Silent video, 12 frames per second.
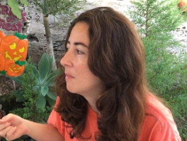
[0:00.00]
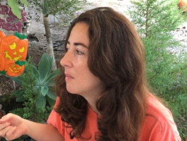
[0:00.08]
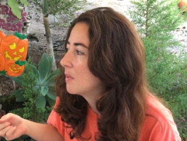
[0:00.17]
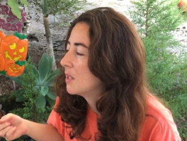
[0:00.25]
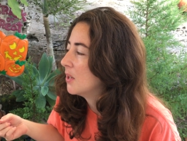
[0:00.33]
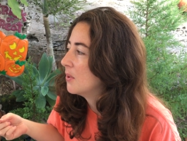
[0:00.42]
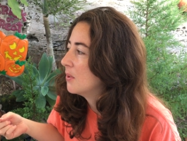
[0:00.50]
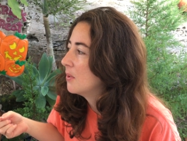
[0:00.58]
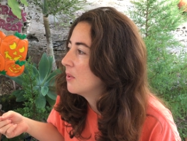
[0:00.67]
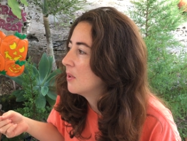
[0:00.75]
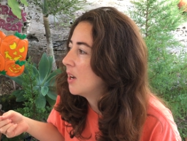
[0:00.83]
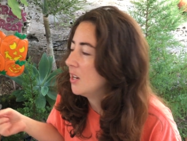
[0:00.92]
So
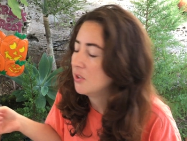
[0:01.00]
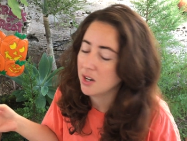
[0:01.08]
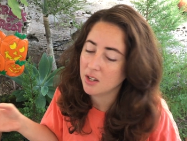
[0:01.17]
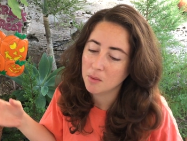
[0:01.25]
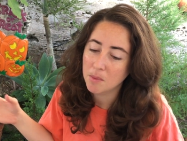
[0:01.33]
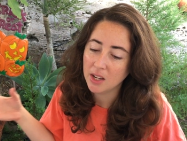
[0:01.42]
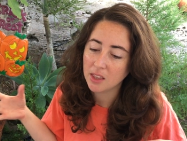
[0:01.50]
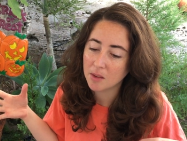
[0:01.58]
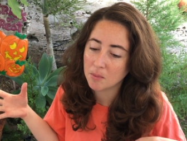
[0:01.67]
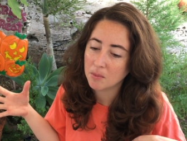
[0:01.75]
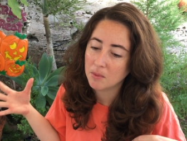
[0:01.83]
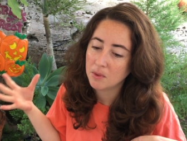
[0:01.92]
I tried to make
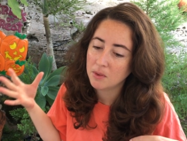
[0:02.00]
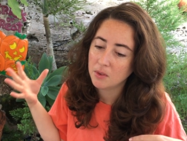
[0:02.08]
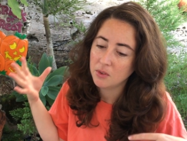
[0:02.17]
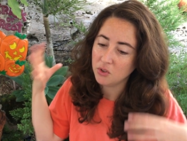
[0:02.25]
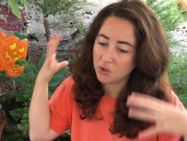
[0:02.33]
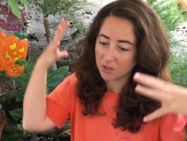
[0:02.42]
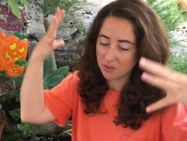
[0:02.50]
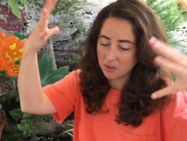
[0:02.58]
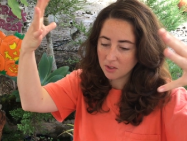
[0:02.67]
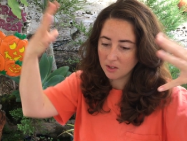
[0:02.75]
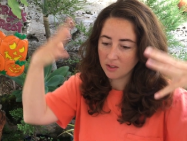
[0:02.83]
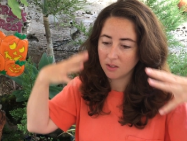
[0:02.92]
them
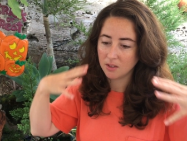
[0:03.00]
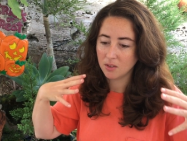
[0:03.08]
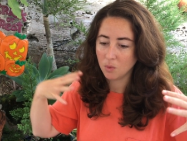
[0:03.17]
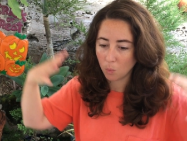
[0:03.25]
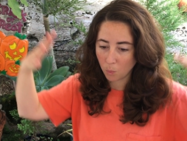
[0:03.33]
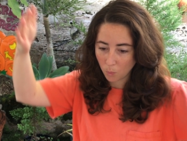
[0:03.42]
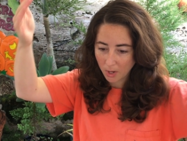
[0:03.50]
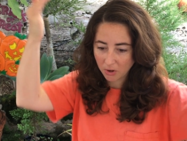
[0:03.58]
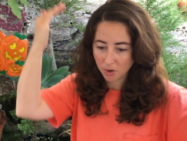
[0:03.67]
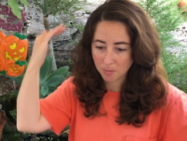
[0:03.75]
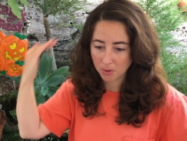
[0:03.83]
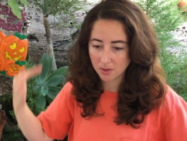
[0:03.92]
just
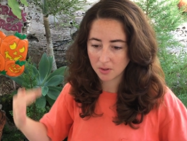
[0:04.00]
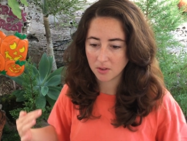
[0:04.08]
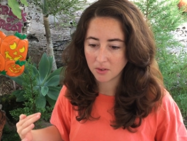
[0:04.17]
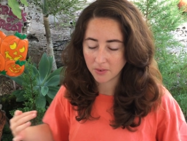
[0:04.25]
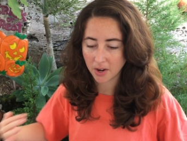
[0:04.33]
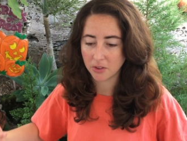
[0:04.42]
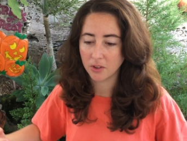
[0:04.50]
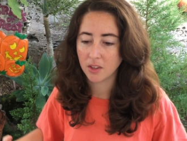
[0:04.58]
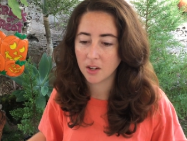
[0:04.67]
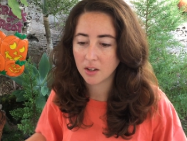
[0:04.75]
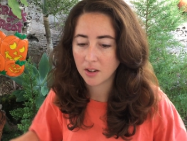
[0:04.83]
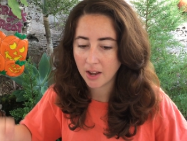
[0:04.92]
wearable rather
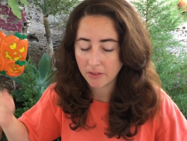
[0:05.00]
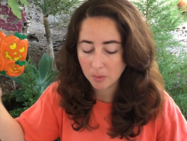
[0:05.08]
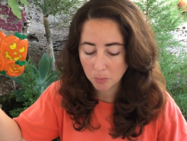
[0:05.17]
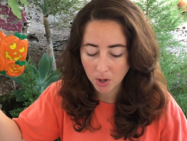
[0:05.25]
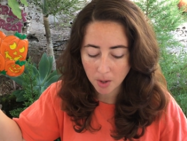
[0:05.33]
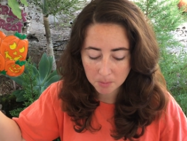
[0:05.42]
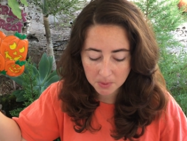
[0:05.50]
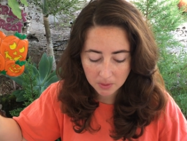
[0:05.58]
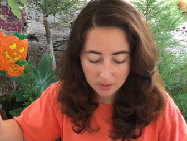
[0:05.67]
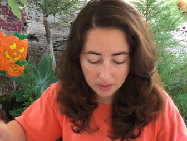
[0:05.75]
than having props.